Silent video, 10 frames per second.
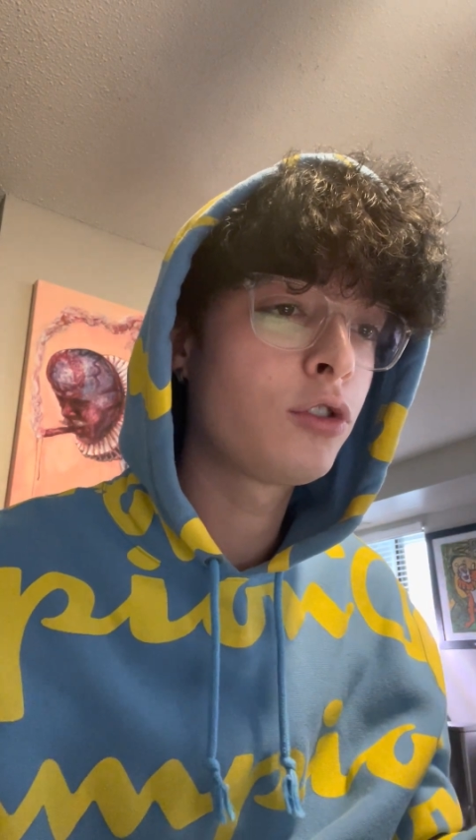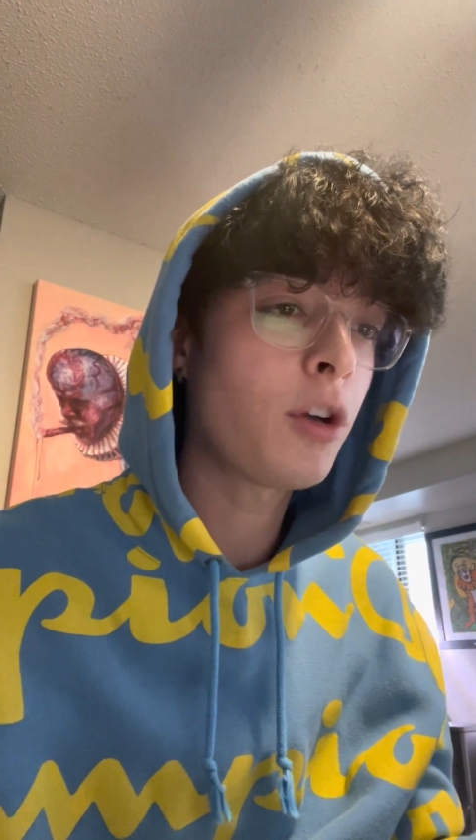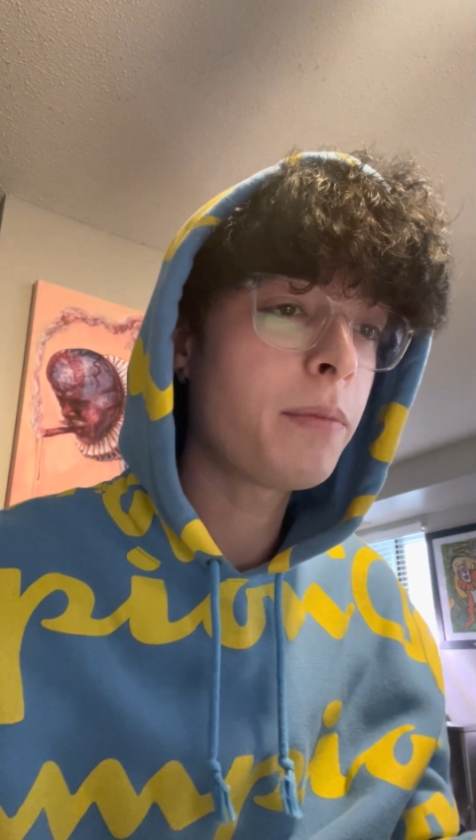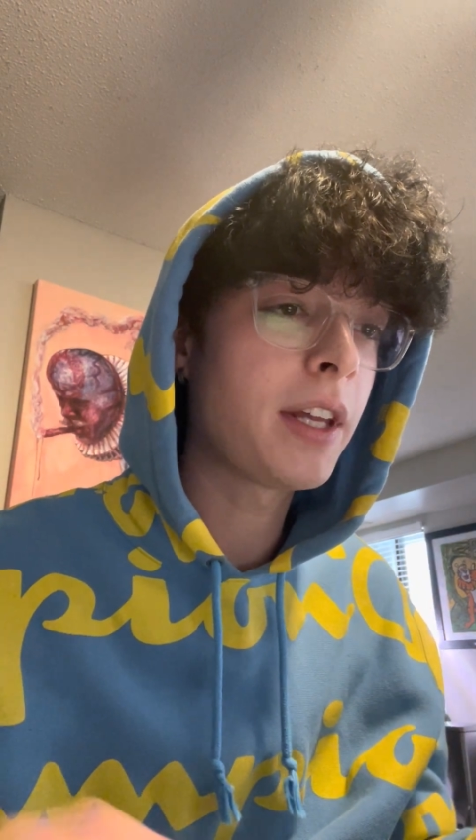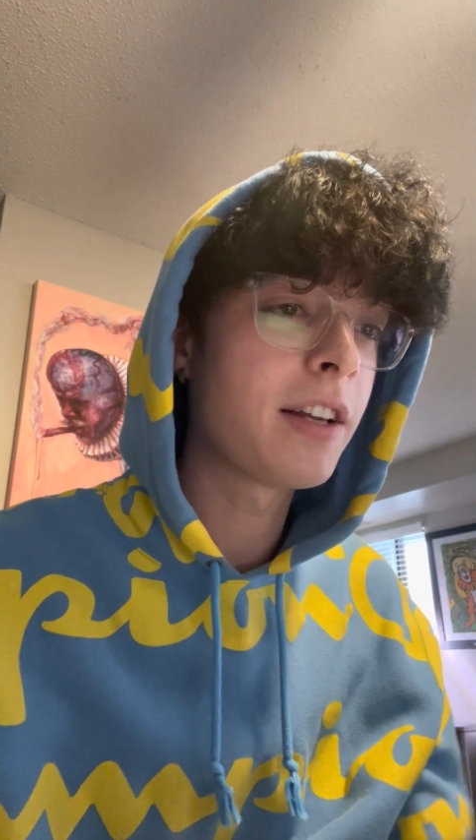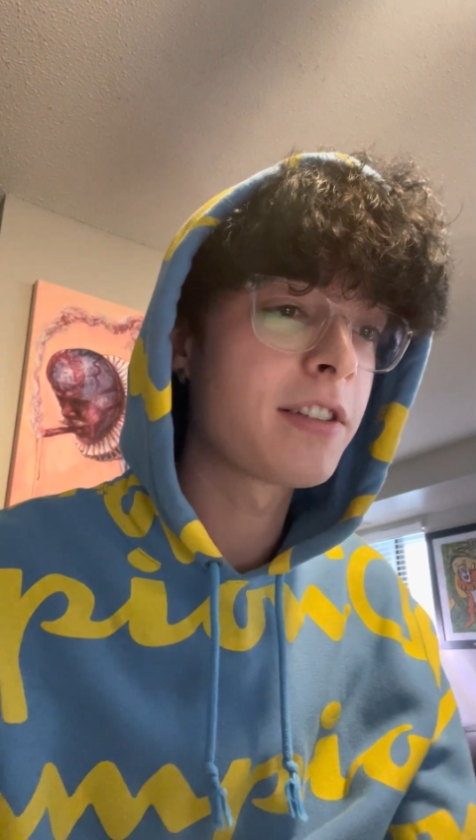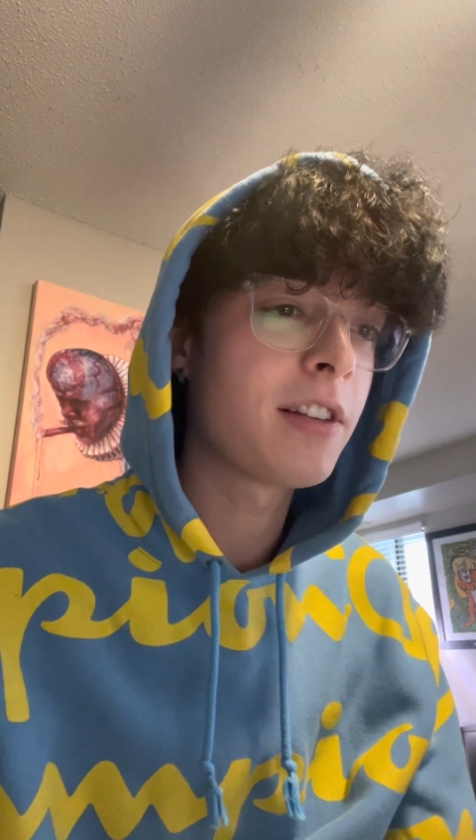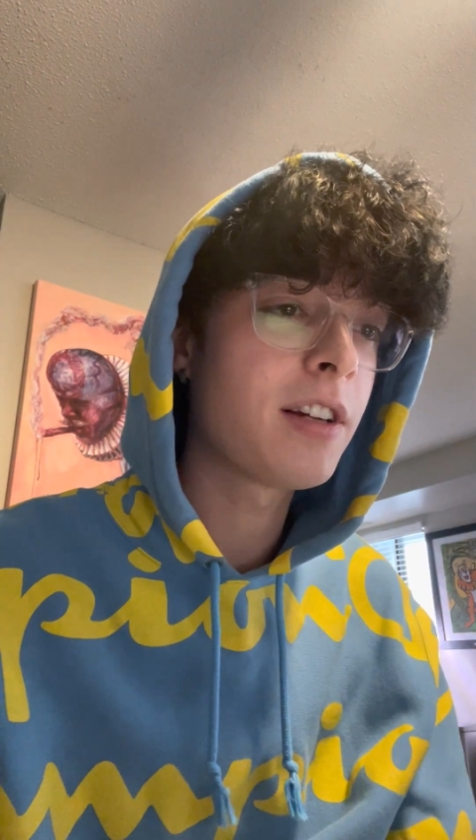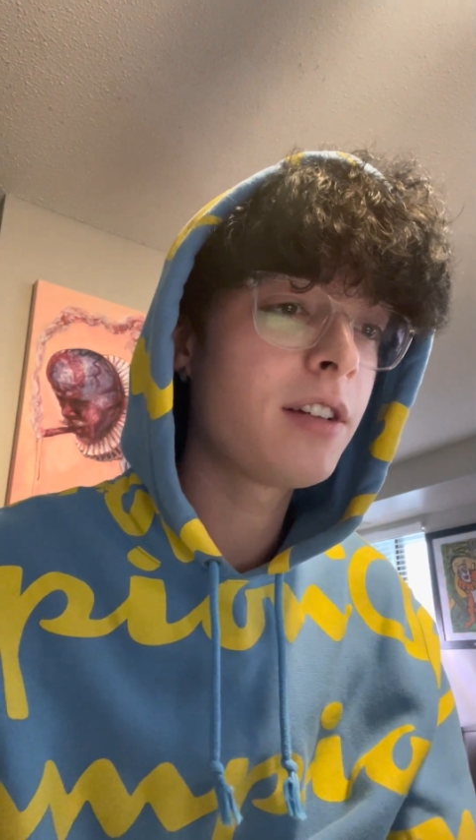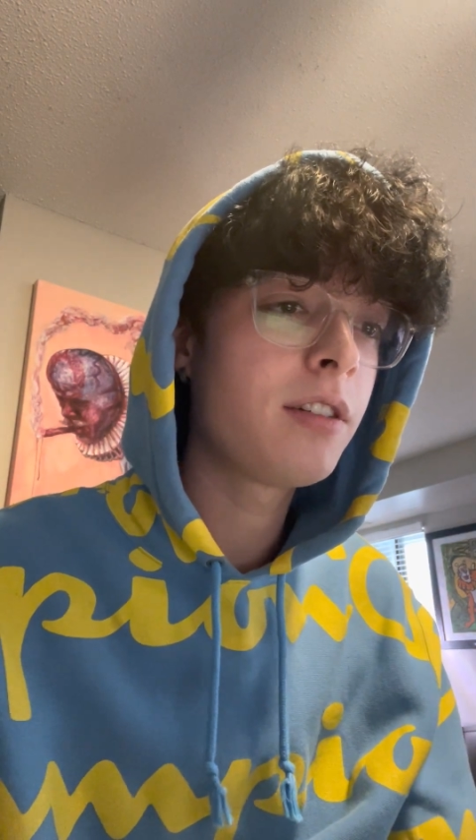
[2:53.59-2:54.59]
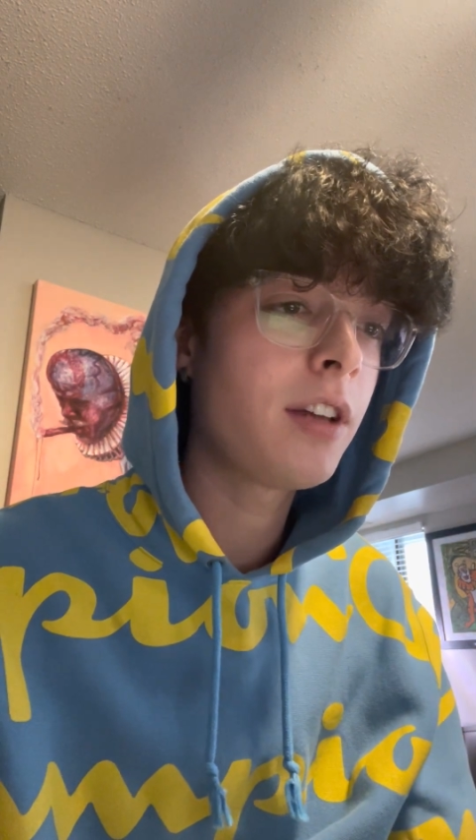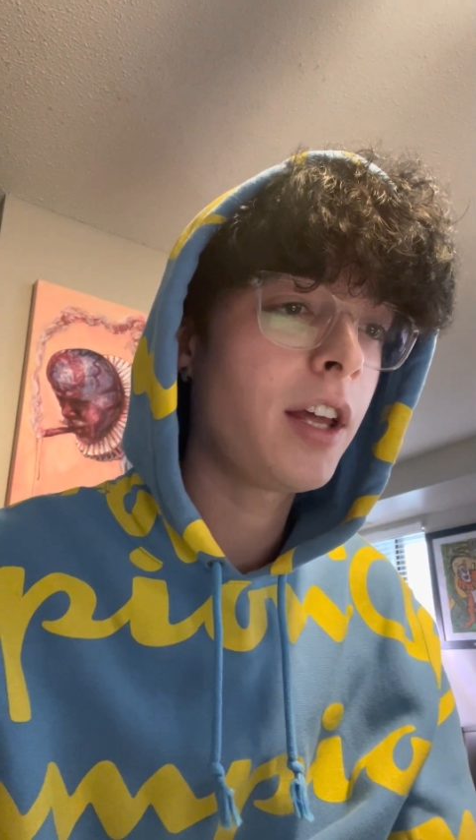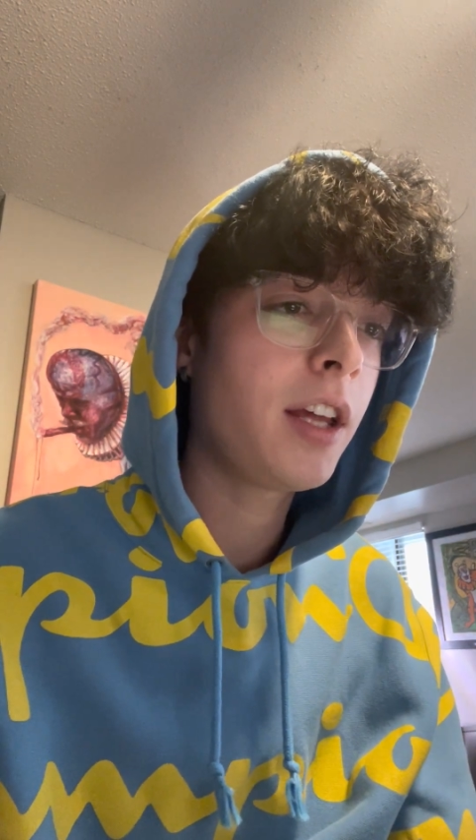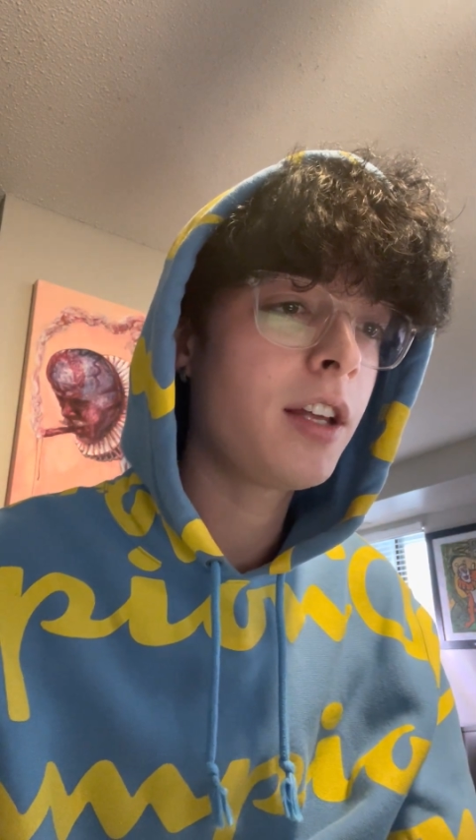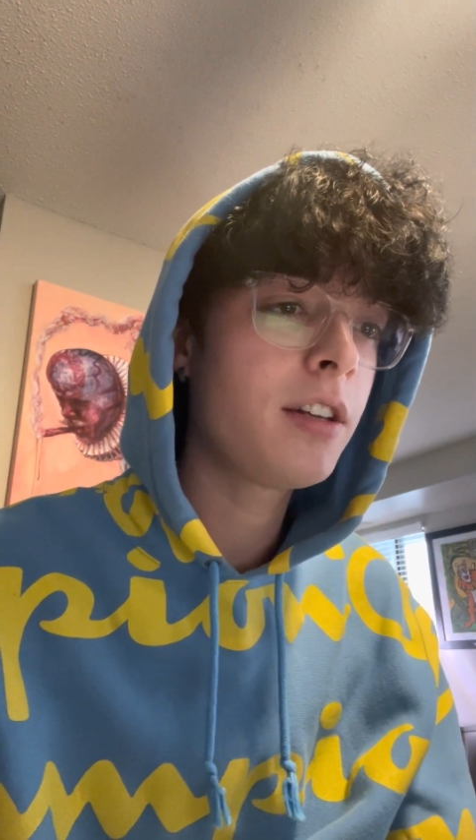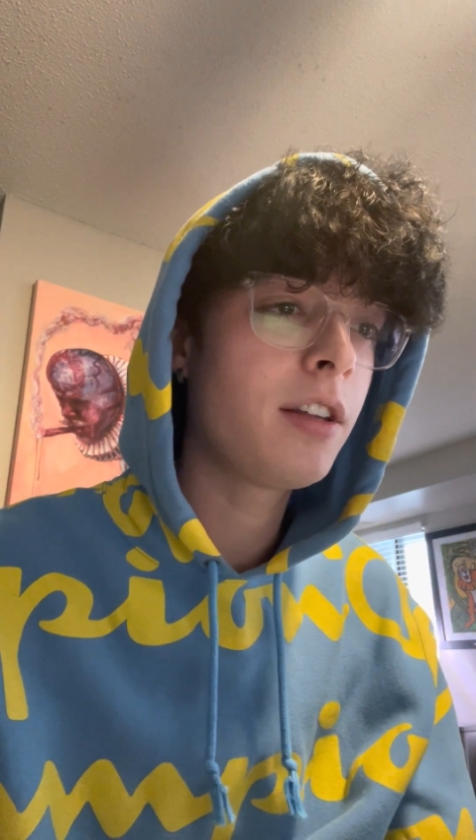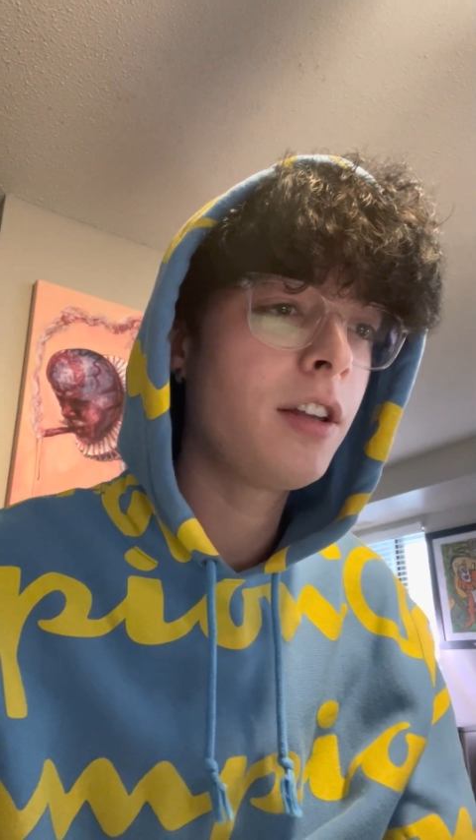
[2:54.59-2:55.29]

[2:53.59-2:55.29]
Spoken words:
Trump thing in his lawn, and,